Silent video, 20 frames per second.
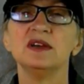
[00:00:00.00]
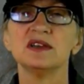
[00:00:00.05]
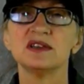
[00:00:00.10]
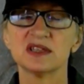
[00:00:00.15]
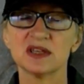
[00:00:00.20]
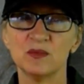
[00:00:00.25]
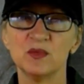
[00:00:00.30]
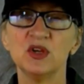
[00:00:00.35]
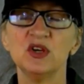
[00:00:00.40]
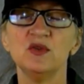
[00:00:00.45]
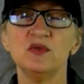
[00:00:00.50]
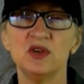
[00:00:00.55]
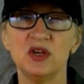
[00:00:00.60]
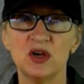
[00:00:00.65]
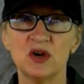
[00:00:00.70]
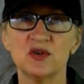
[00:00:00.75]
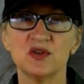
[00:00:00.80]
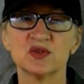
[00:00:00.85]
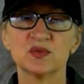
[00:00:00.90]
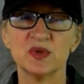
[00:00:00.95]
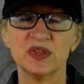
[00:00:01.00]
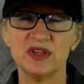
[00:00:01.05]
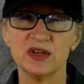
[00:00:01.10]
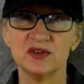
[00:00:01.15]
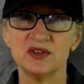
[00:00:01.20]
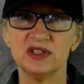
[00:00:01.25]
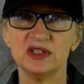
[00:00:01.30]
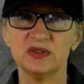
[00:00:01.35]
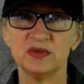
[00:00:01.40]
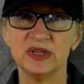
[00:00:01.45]
someone who knows what
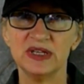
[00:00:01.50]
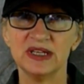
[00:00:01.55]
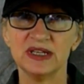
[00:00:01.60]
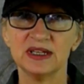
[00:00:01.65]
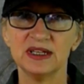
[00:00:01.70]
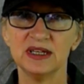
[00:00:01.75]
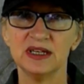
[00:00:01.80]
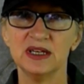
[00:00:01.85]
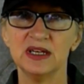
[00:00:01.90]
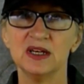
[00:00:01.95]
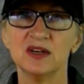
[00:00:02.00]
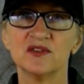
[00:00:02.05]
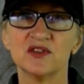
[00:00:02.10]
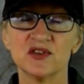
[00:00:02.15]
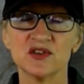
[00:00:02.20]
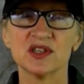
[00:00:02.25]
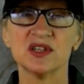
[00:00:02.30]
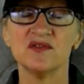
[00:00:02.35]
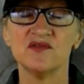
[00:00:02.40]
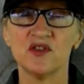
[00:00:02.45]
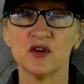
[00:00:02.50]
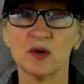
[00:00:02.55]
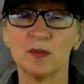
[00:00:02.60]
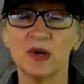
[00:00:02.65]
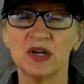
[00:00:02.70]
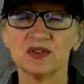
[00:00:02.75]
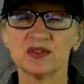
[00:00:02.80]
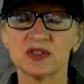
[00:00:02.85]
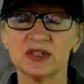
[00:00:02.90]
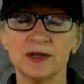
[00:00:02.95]
they're doing, first and
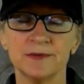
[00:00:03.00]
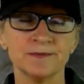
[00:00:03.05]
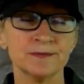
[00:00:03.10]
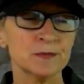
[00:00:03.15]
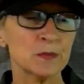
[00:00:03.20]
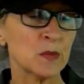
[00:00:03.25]
foremost.